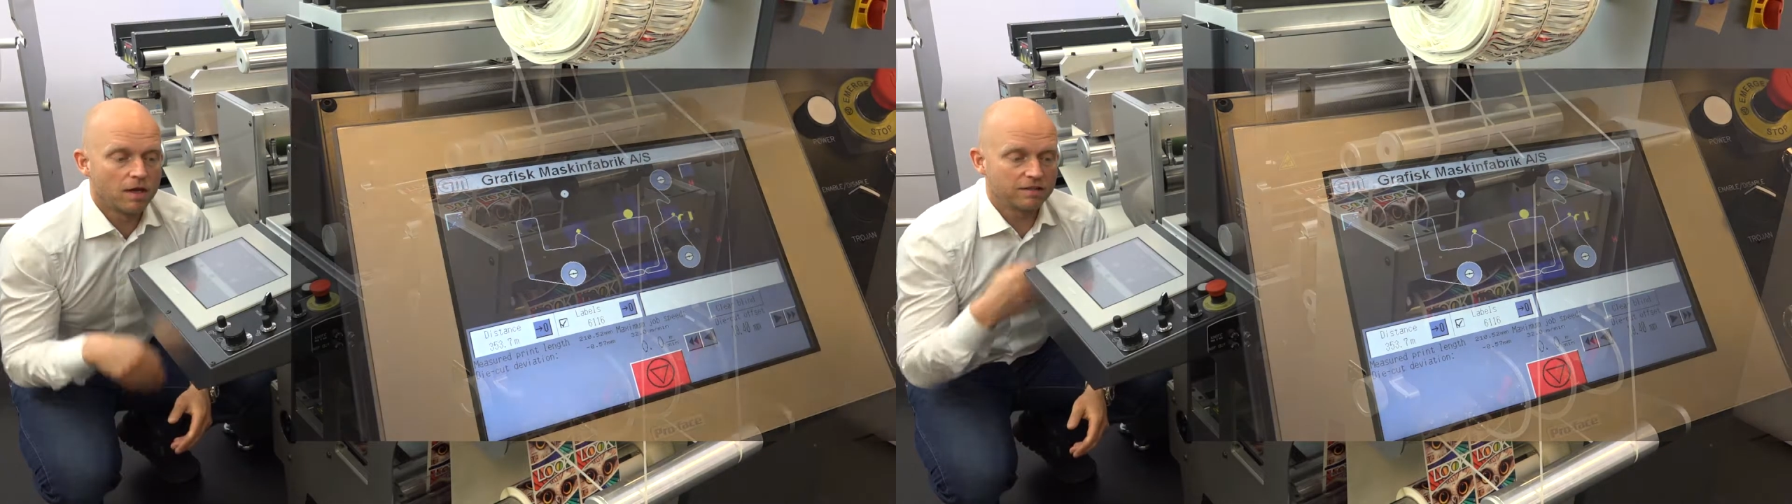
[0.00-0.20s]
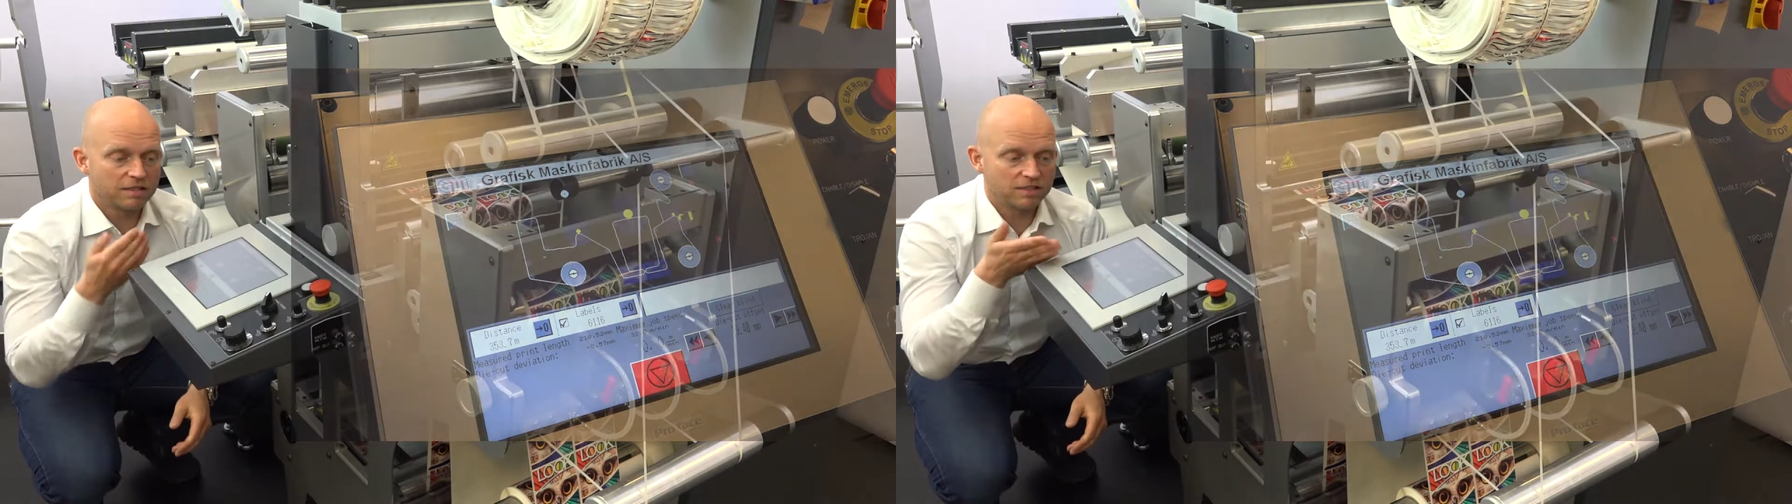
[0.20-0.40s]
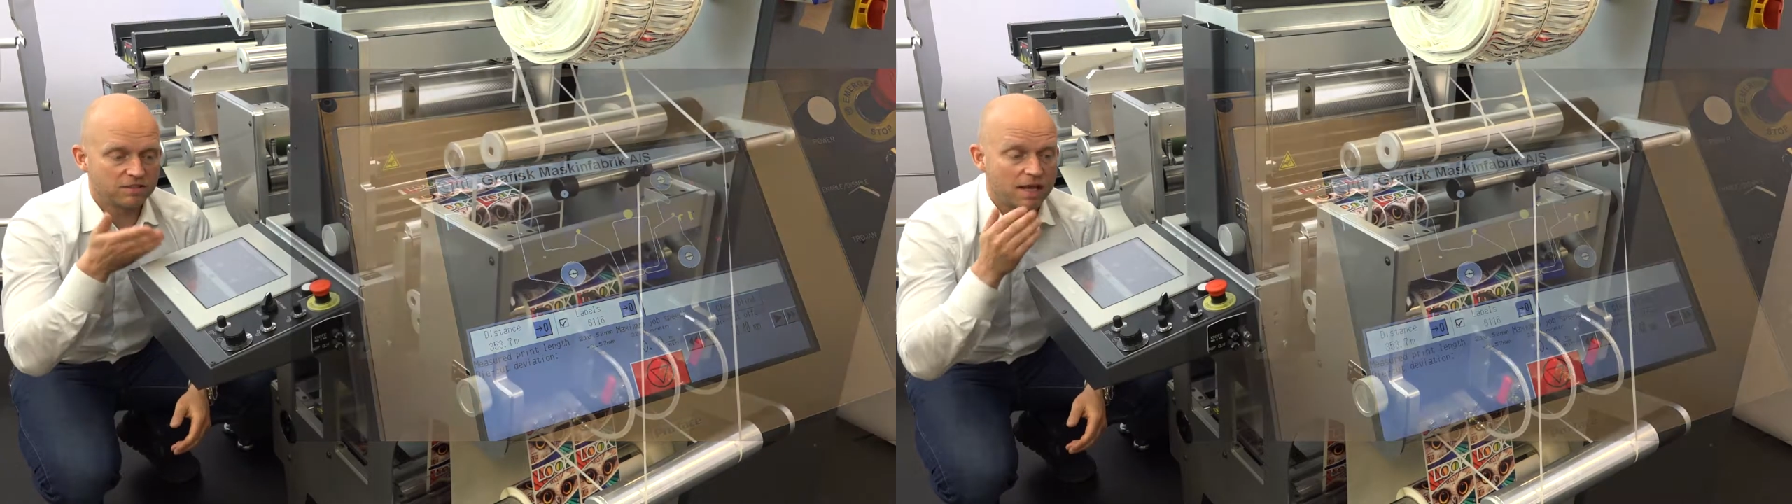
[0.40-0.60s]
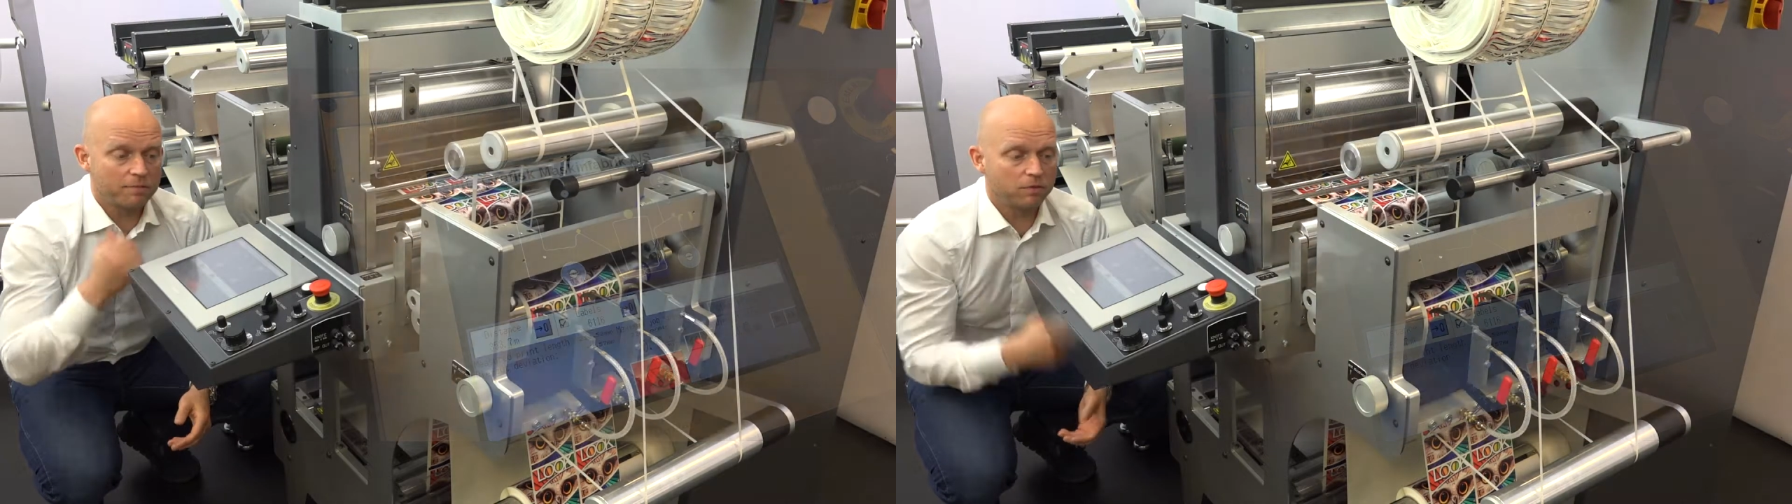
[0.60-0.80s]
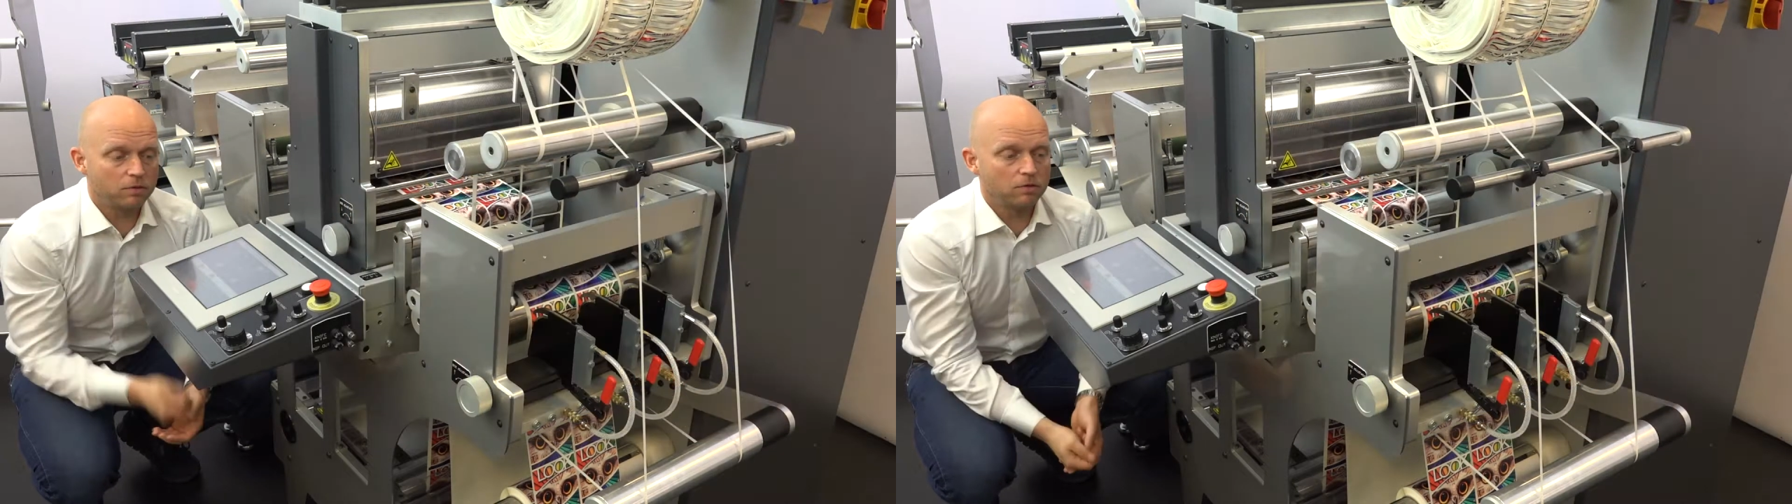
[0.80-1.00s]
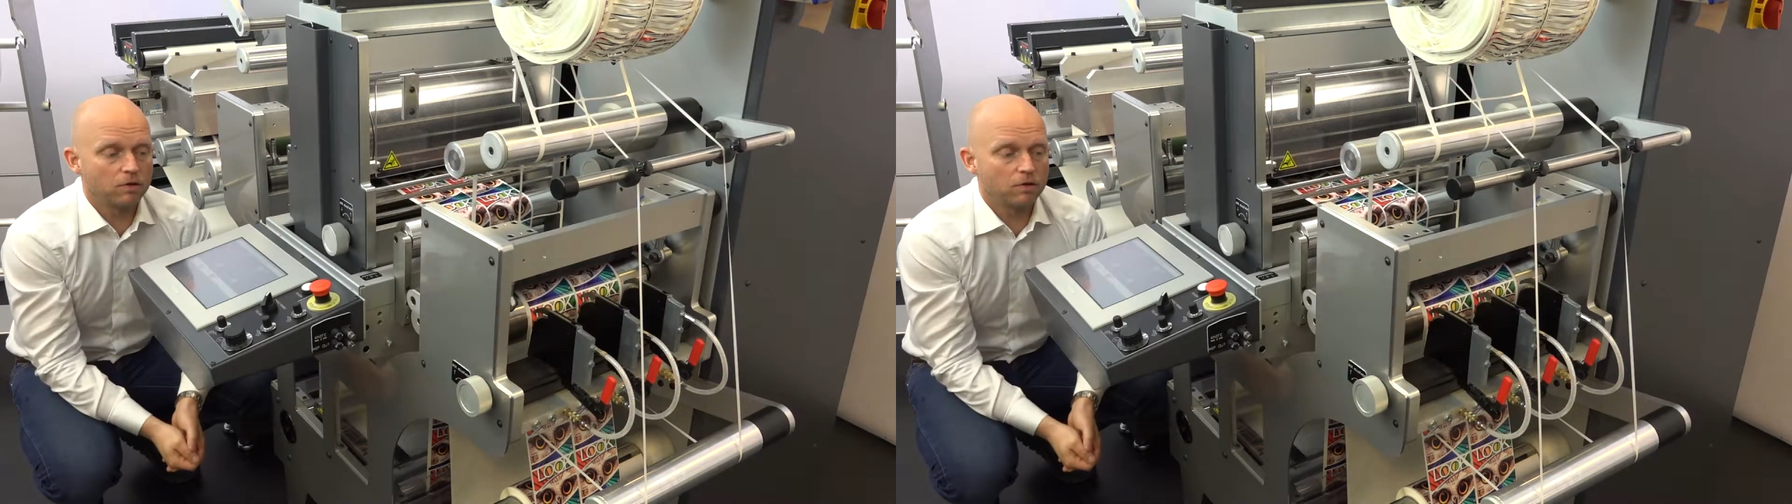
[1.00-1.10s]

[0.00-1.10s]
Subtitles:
As an example,